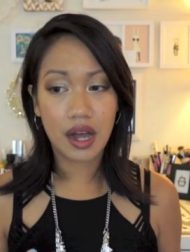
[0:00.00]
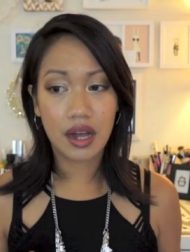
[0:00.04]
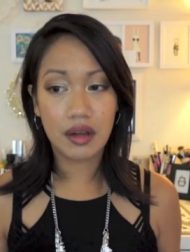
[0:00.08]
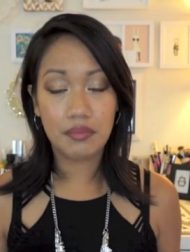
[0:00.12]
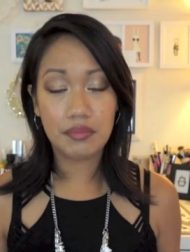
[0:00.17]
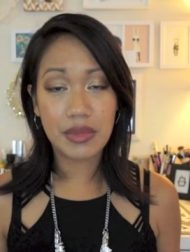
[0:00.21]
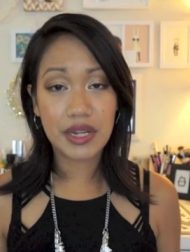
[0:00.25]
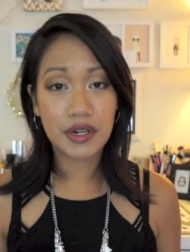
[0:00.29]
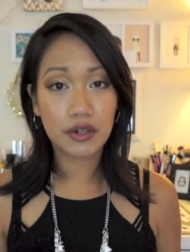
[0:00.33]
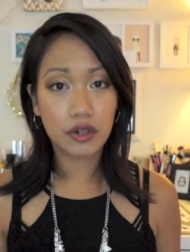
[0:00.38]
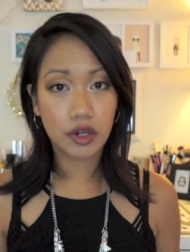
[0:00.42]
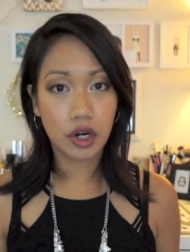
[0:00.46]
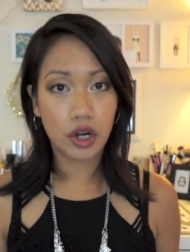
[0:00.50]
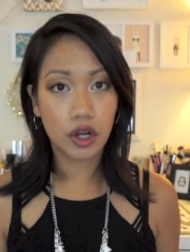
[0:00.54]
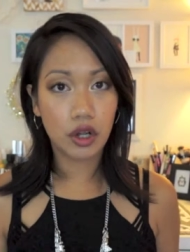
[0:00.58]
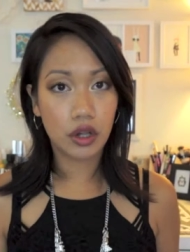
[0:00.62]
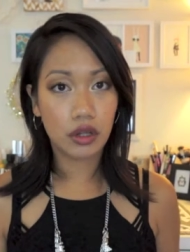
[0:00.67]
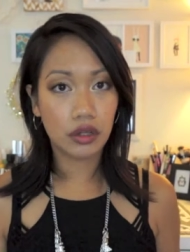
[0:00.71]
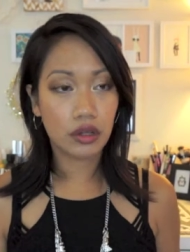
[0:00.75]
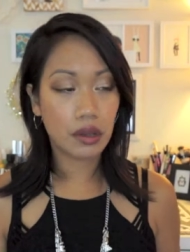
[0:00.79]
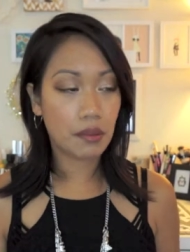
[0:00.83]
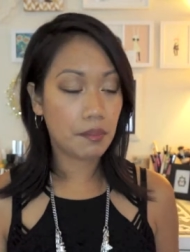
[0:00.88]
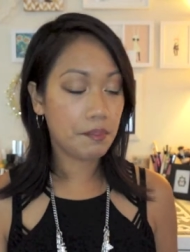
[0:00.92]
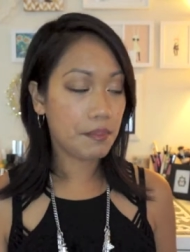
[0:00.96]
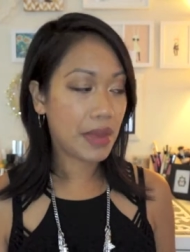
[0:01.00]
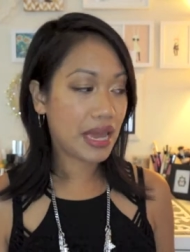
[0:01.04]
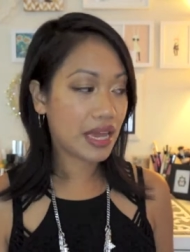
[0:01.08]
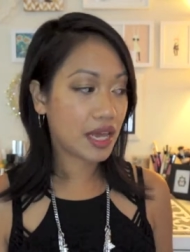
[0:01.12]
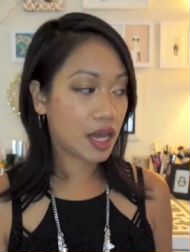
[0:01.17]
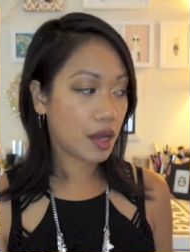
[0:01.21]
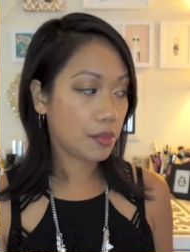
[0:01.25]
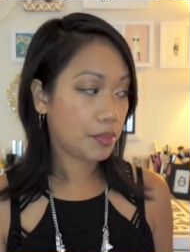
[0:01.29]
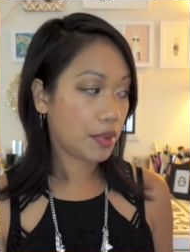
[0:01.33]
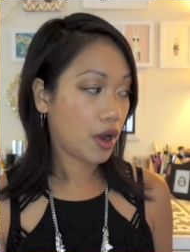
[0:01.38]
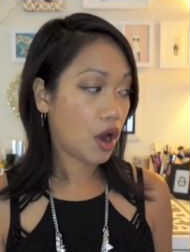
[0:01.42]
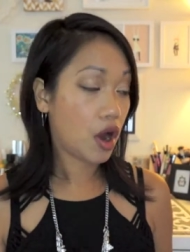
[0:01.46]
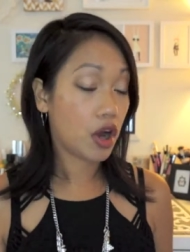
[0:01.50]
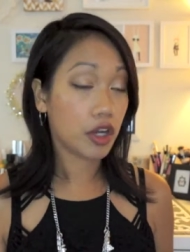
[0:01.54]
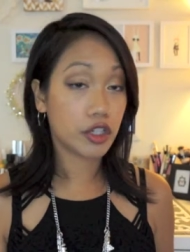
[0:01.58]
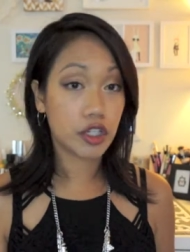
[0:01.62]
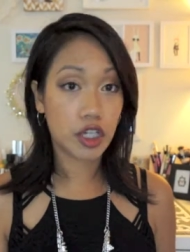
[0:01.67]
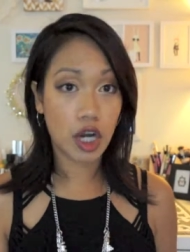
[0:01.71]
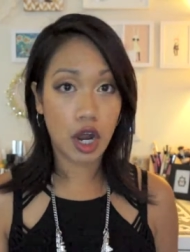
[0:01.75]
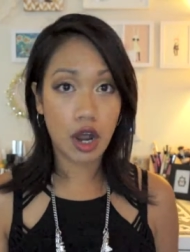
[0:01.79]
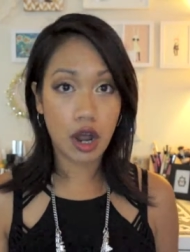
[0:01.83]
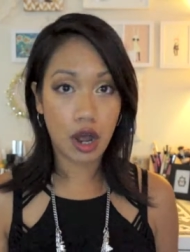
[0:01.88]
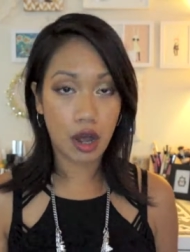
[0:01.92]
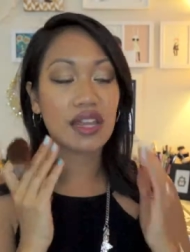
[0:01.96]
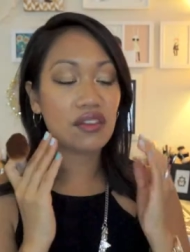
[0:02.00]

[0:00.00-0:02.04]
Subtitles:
mineral makeup on top.